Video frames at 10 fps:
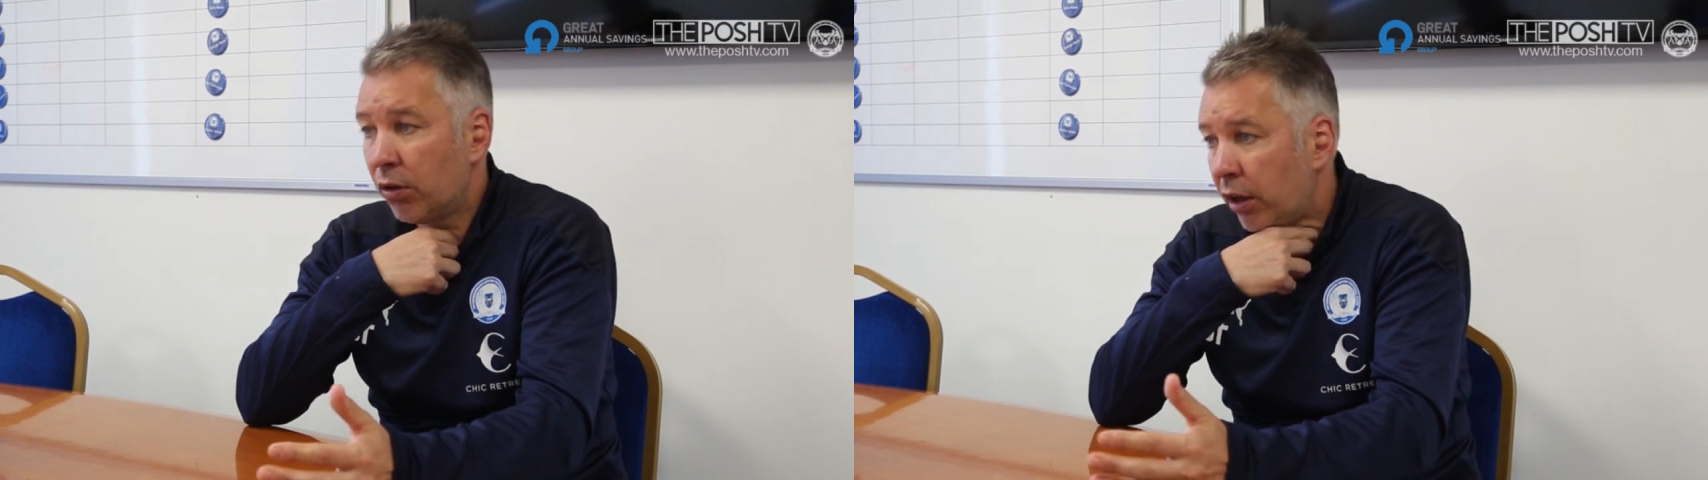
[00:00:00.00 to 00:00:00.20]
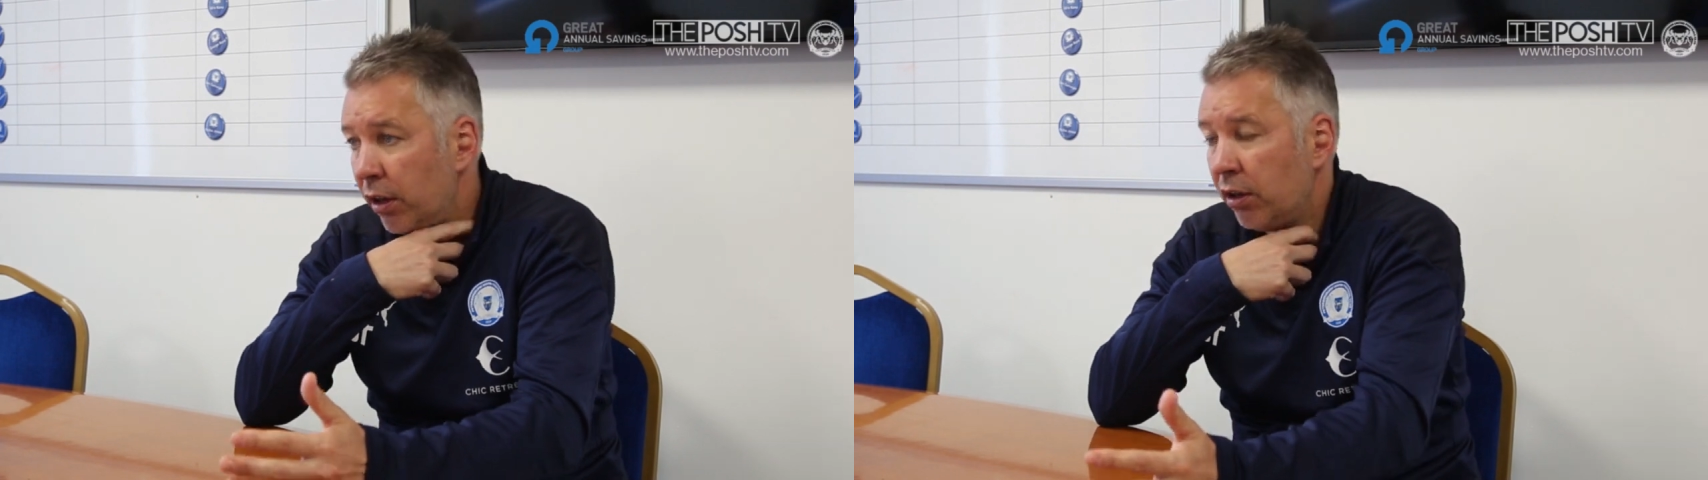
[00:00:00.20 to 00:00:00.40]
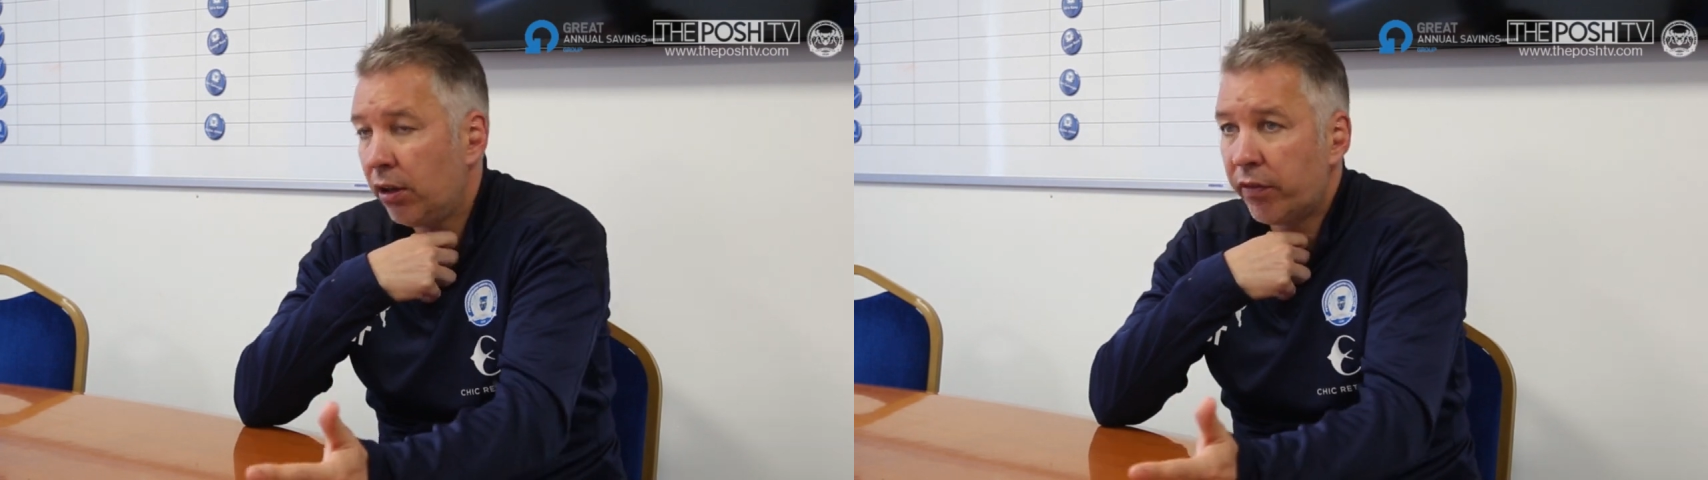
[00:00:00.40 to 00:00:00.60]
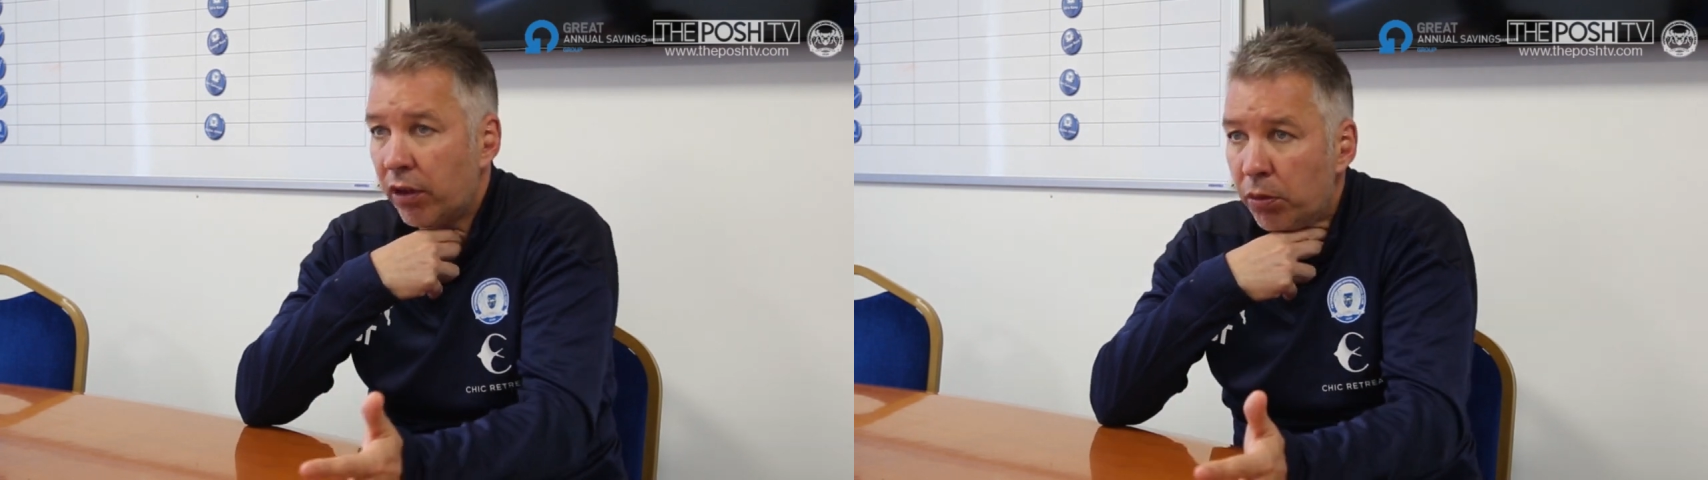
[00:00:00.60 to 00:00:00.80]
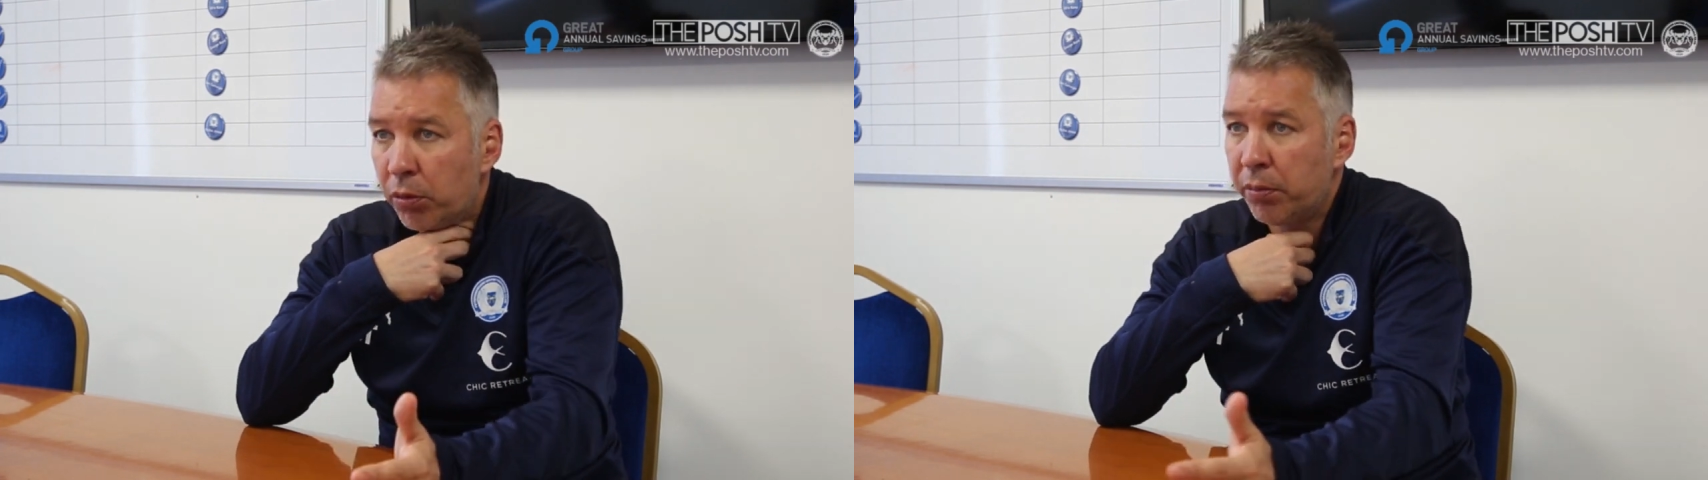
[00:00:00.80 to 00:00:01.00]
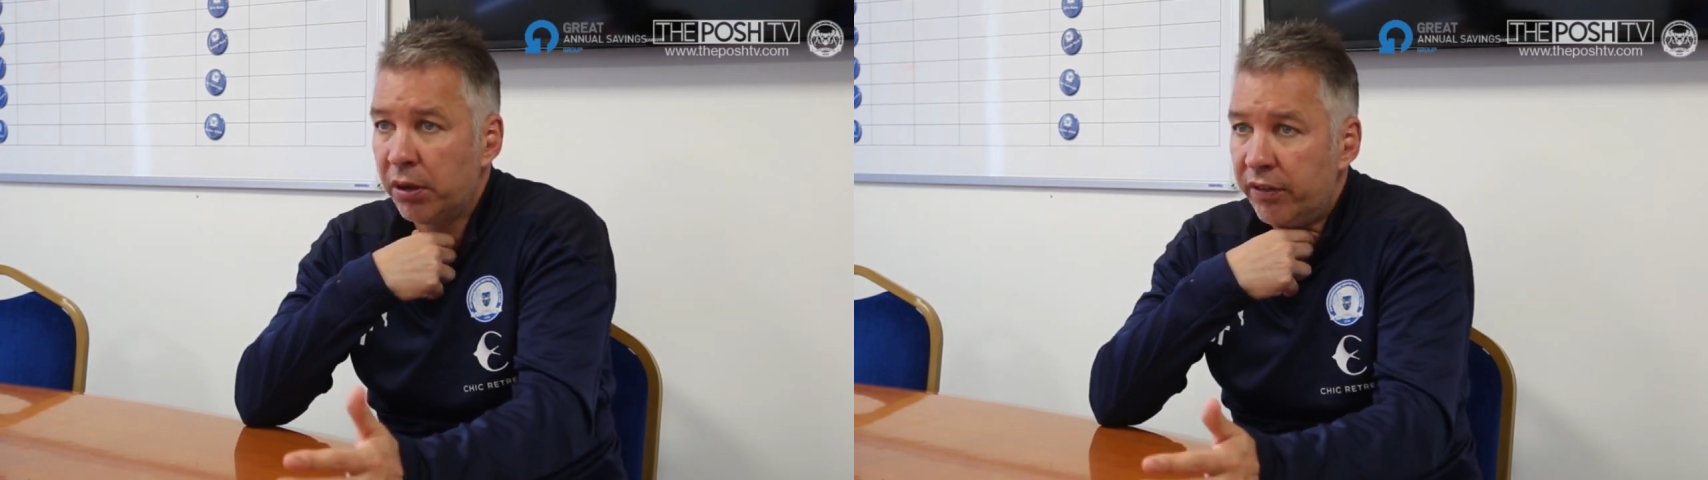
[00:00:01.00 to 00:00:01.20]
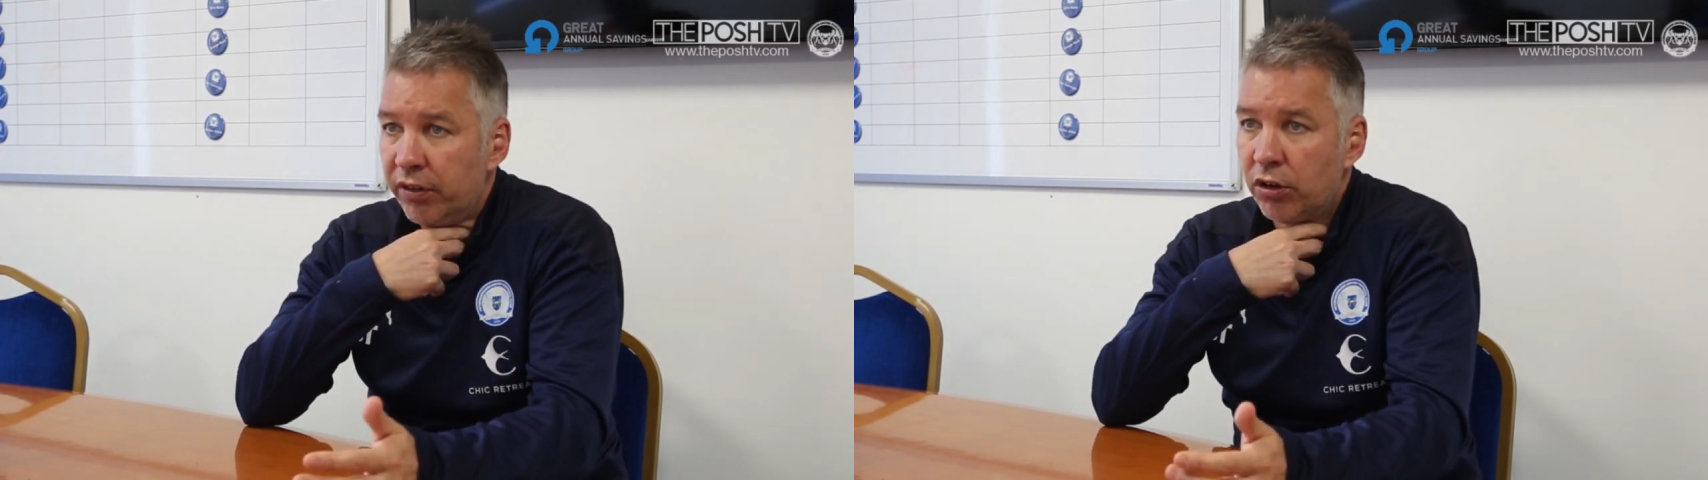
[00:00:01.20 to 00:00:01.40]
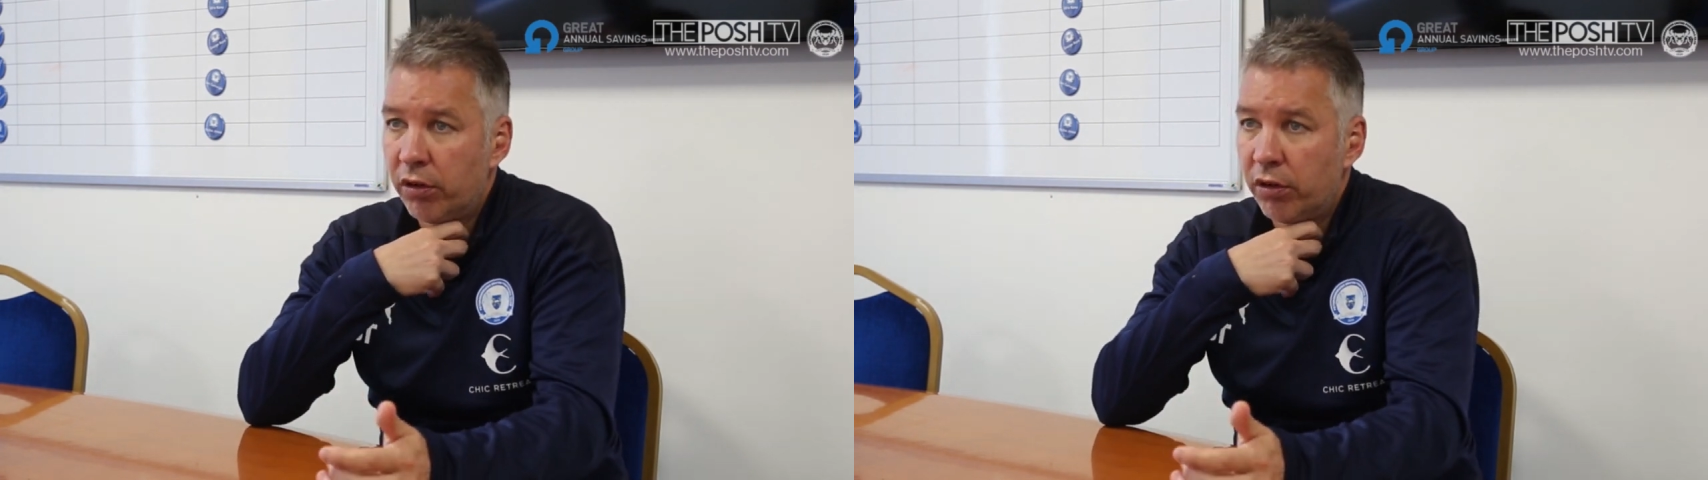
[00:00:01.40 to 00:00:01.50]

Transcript: okay, he'll have a lot more belief and